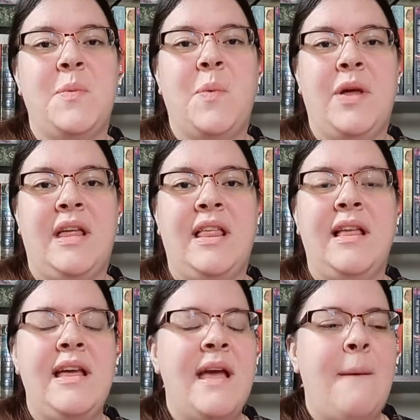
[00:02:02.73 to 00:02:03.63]

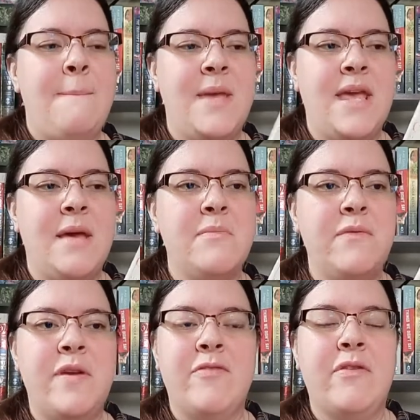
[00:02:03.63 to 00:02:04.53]
will be
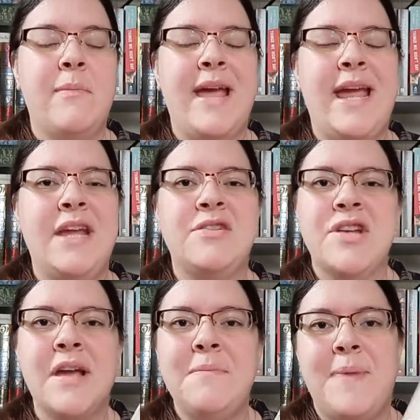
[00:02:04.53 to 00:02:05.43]
moving from a
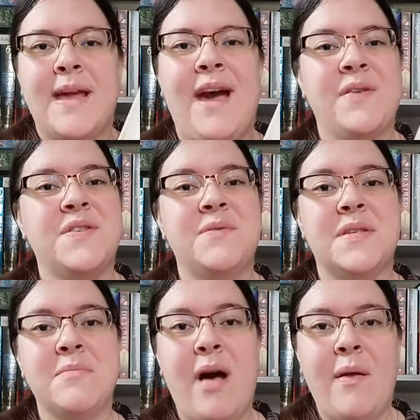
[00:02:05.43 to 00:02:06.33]
giant big house to a
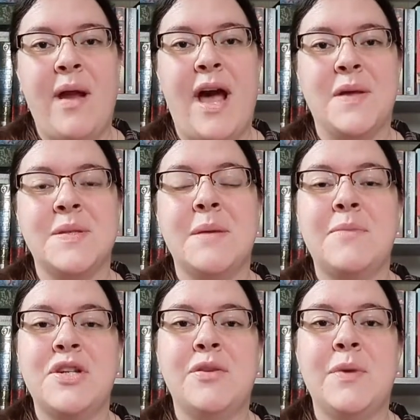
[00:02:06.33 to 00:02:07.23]
smaller house,
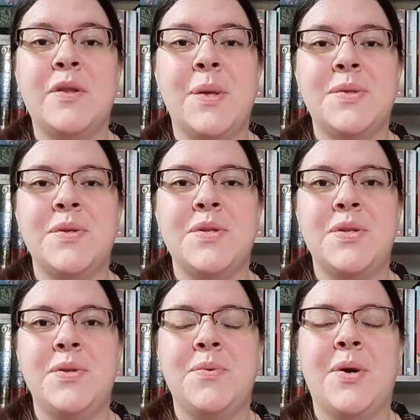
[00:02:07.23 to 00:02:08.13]
but she'll be closer
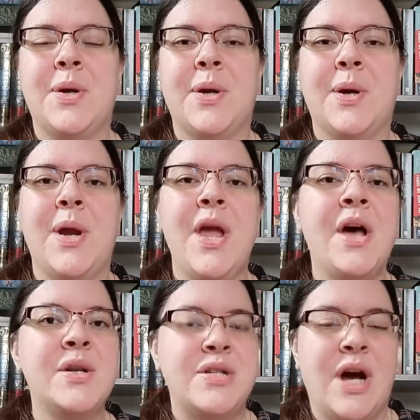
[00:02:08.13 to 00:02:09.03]
to her
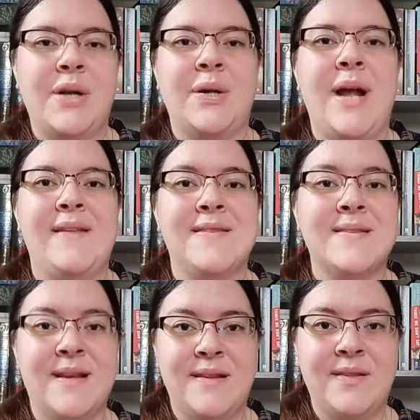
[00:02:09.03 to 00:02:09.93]
daughter and
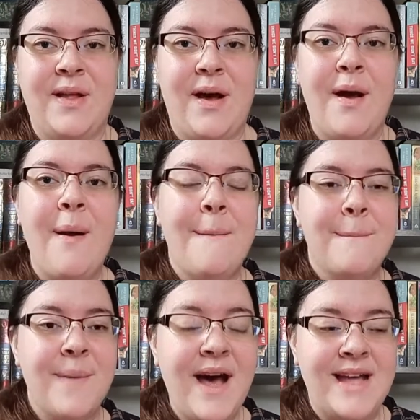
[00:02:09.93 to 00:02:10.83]
son-in-law.
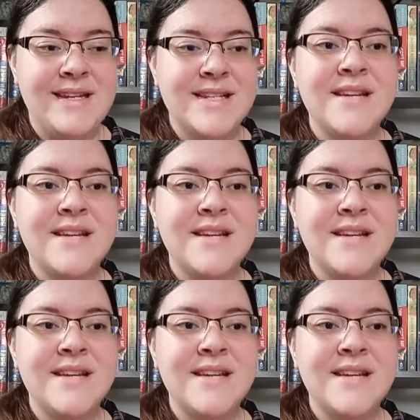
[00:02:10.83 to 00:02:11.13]
But